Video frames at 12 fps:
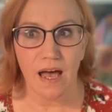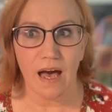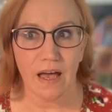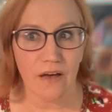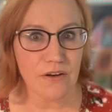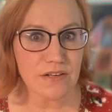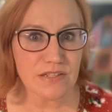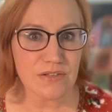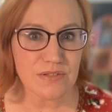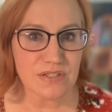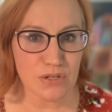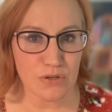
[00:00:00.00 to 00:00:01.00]
I
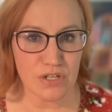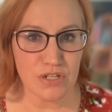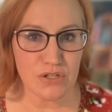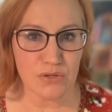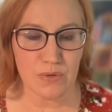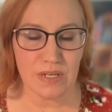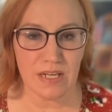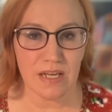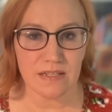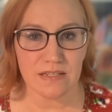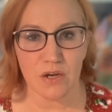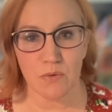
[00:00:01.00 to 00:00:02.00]
also started doing
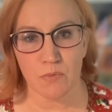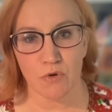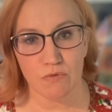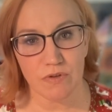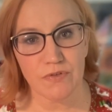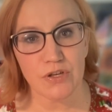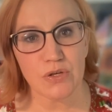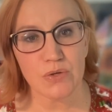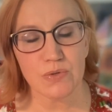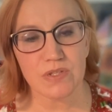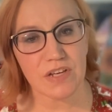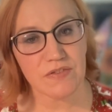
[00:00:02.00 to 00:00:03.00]
some
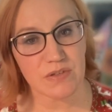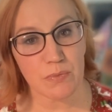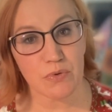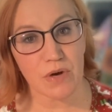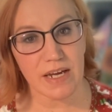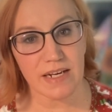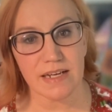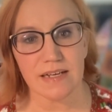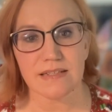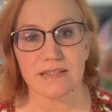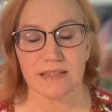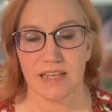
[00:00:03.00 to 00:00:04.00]
reviews of some
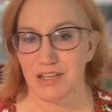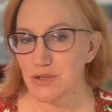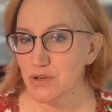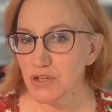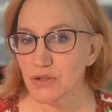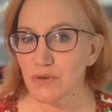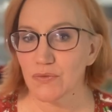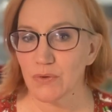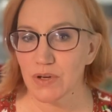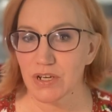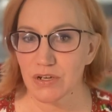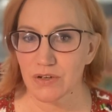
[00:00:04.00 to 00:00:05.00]
products that you can look
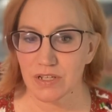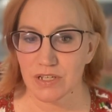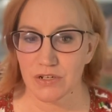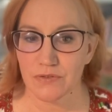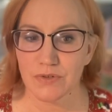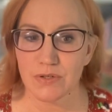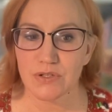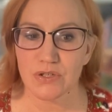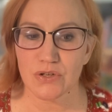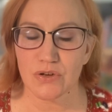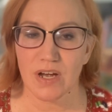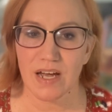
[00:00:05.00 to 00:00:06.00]
for here in the near
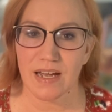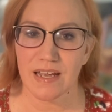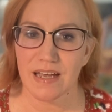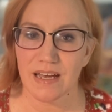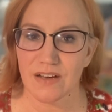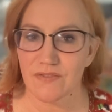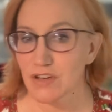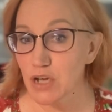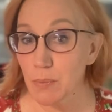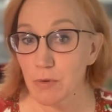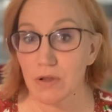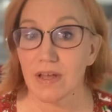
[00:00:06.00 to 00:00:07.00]
future. I have a
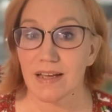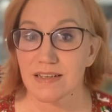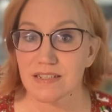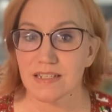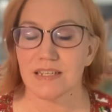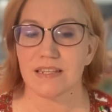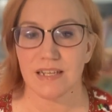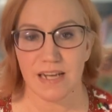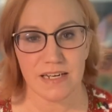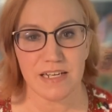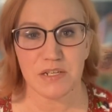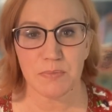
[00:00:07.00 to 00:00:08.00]
couple actually that
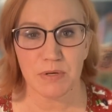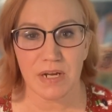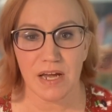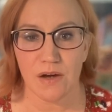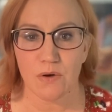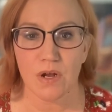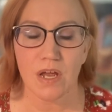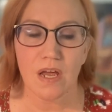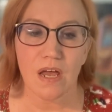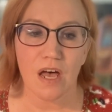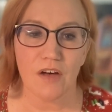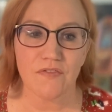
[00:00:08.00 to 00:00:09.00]
I need to put out
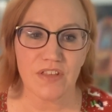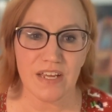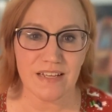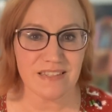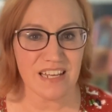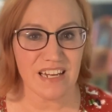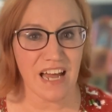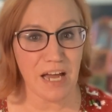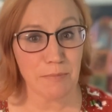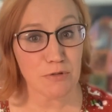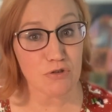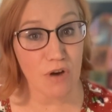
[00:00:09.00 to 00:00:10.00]
of things that
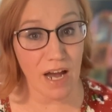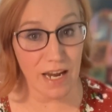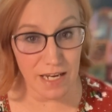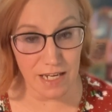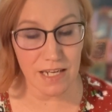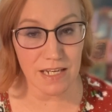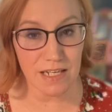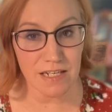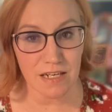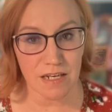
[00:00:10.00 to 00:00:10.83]
I'm trying in